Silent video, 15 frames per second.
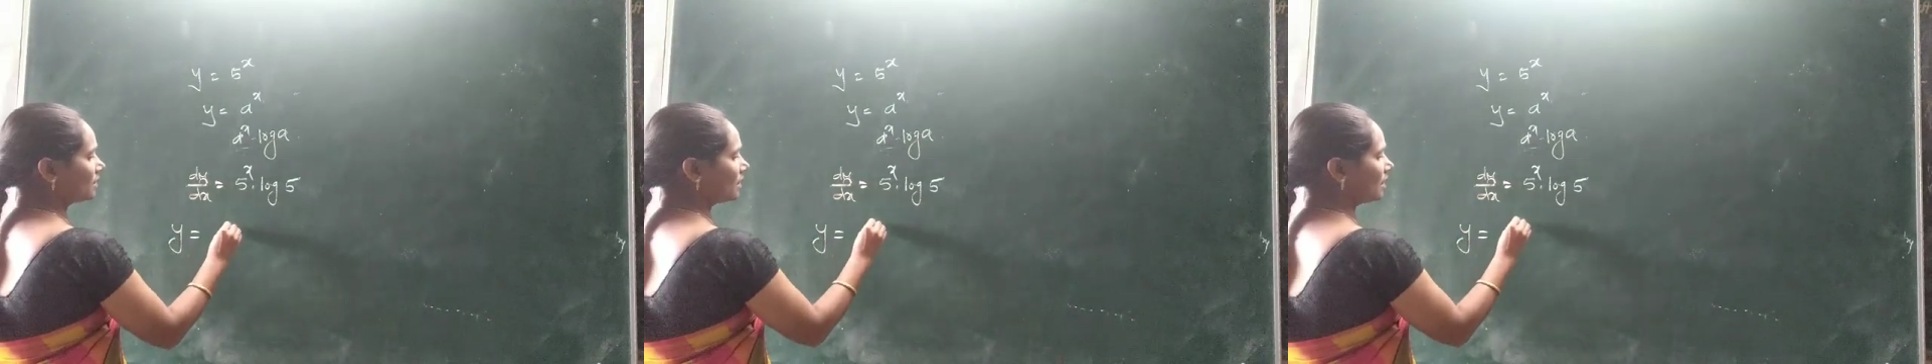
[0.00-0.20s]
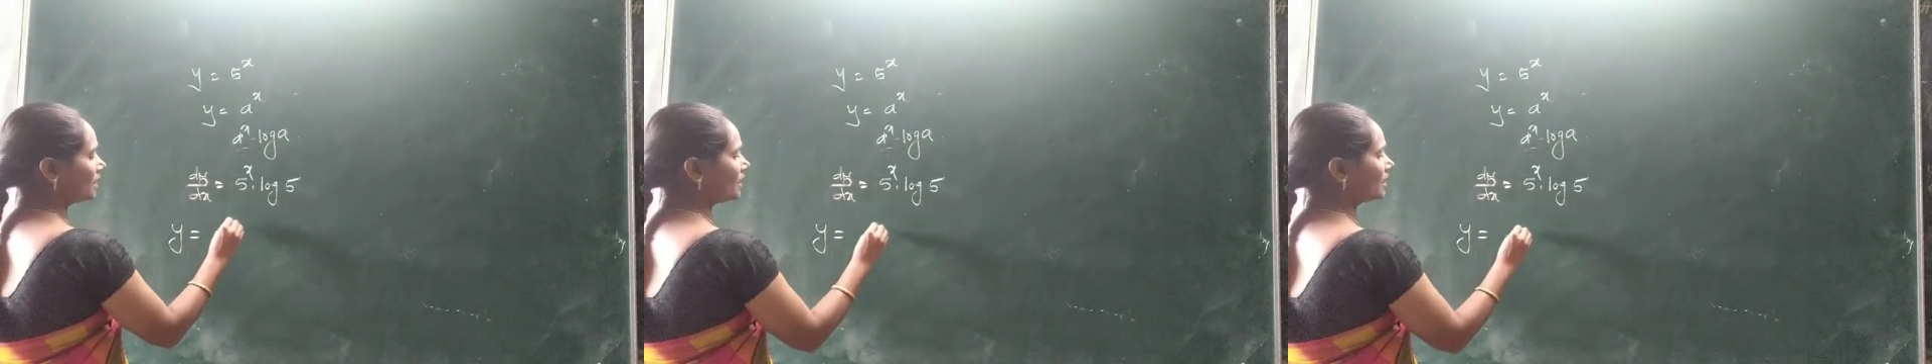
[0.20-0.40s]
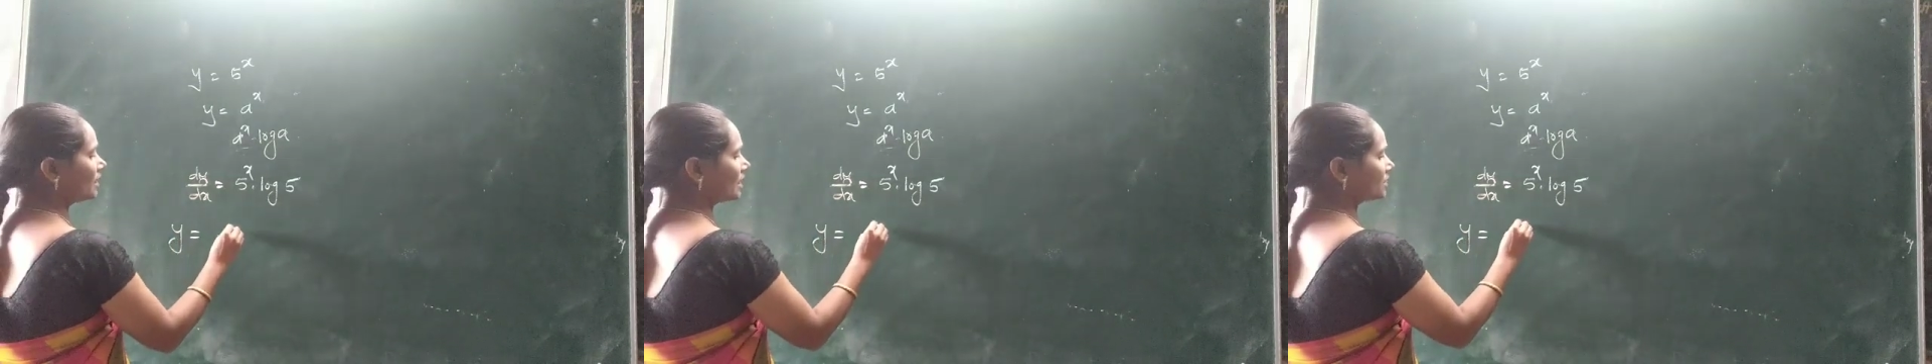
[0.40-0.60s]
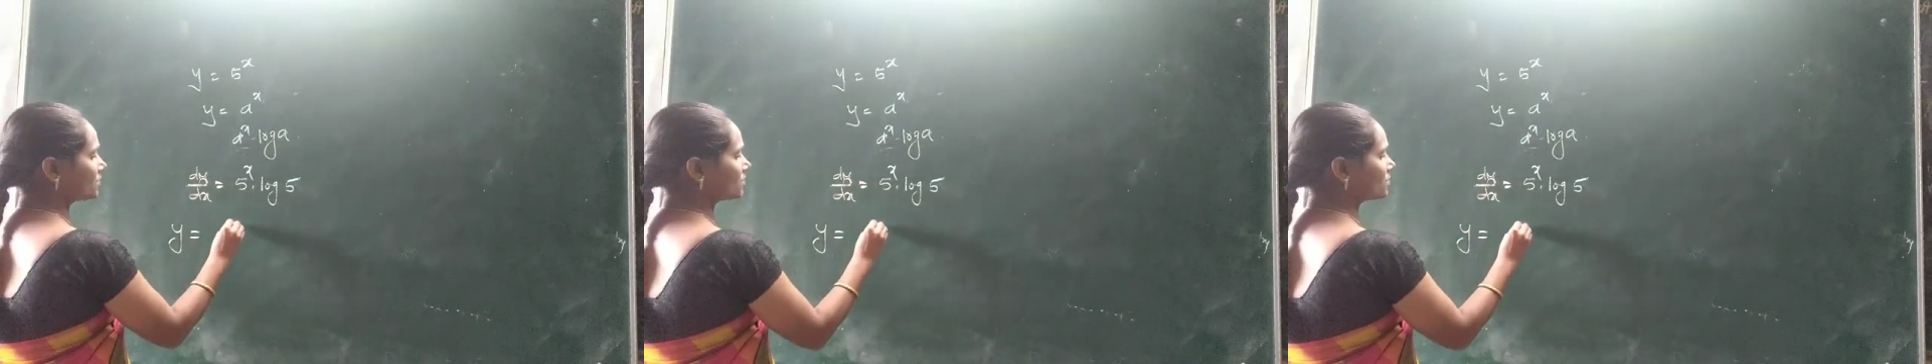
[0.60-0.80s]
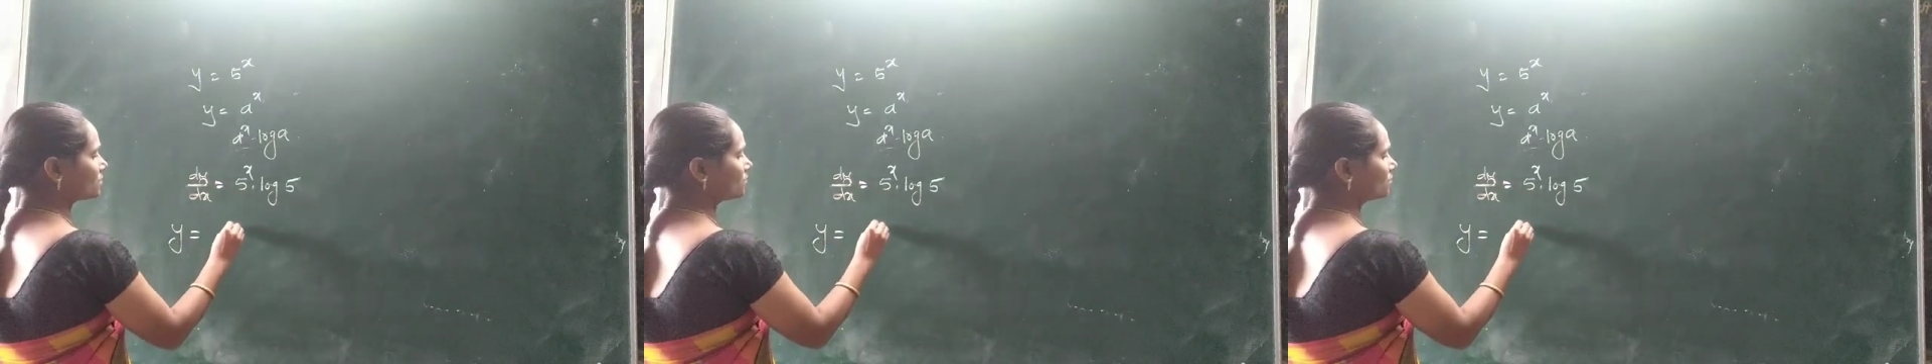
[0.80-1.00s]
e
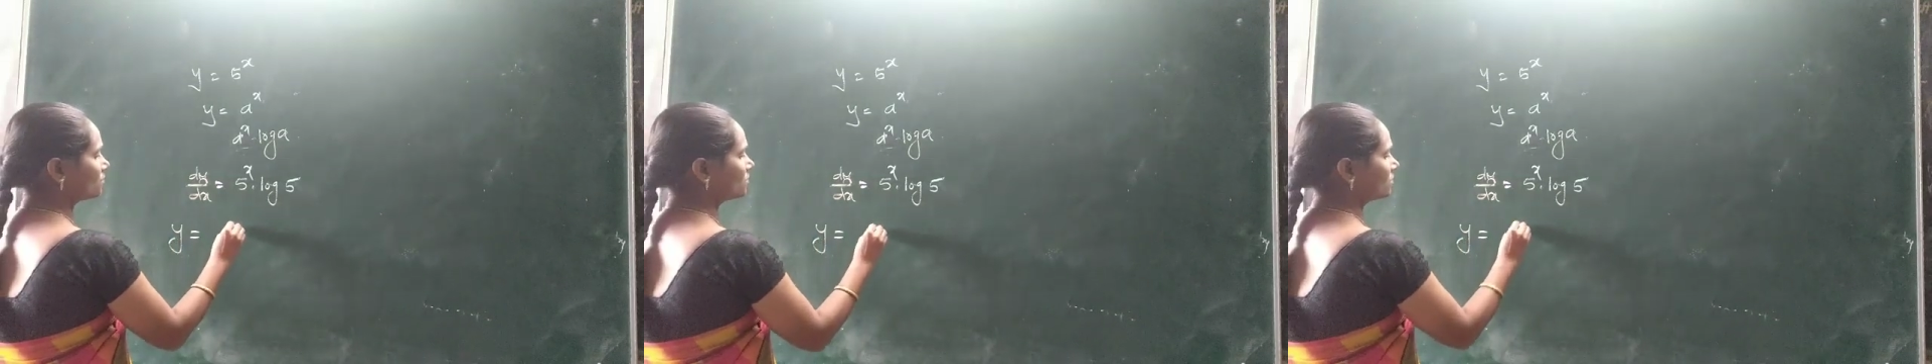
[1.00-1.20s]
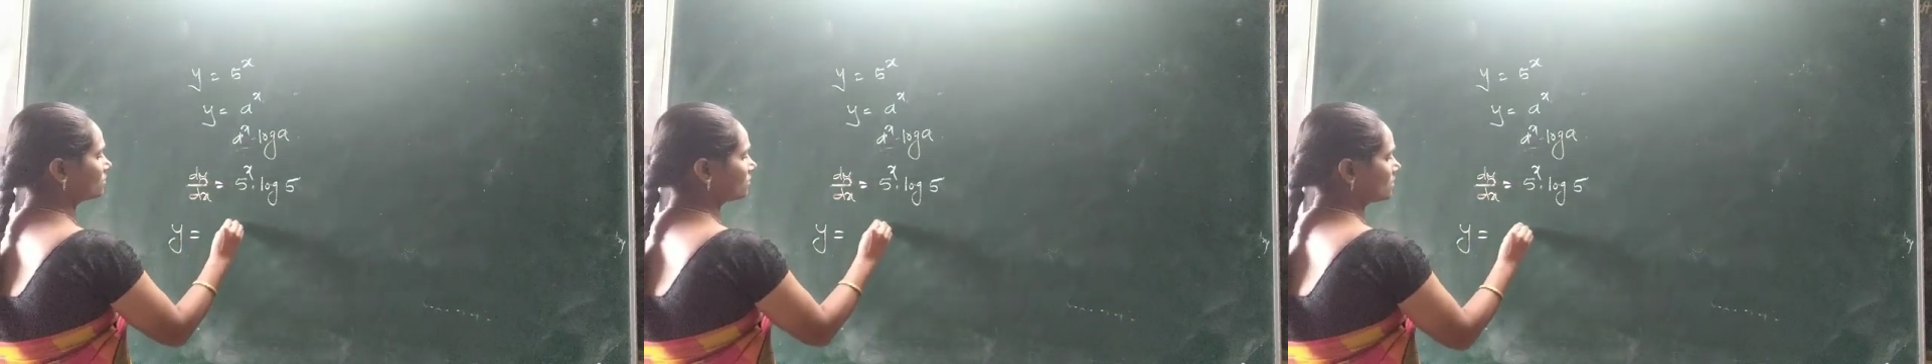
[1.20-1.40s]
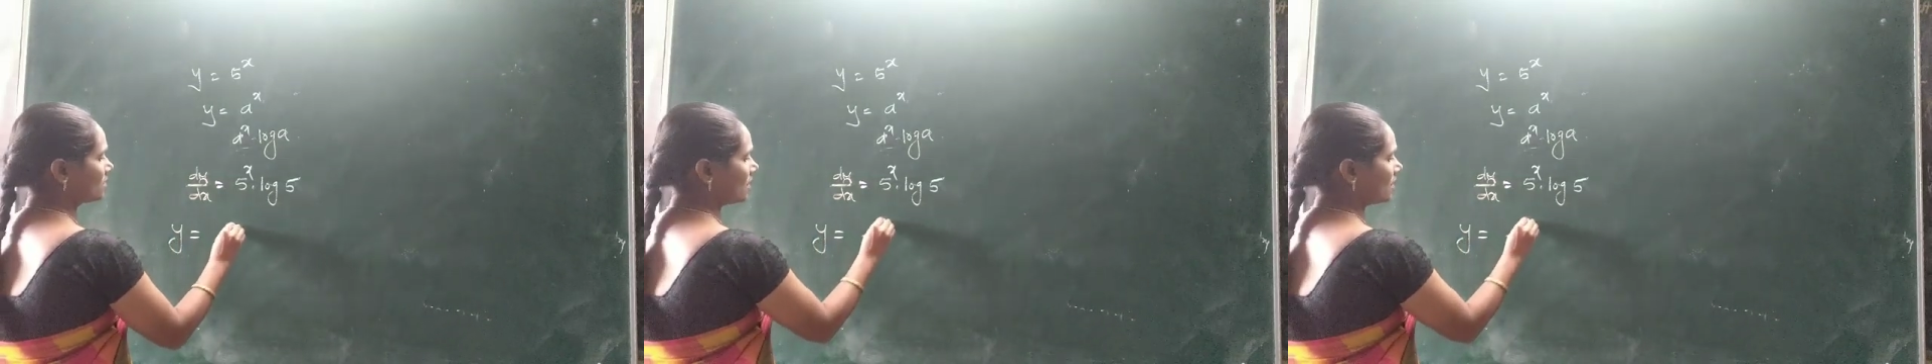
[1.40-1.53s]
raised to